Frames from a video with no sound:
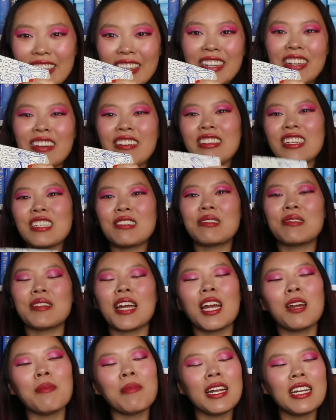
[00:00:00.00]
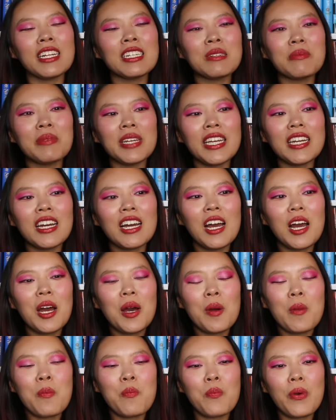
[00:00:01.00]
you know this was recommended to me
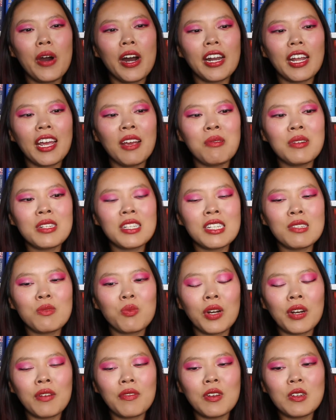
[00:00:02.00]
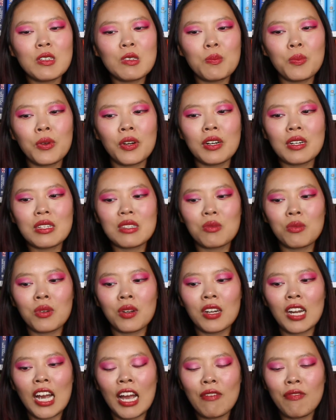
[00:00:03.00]
but it was just one of those books
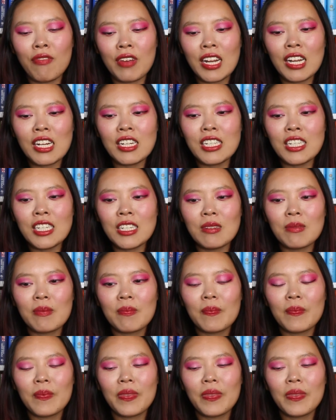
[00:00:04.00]
where I finished it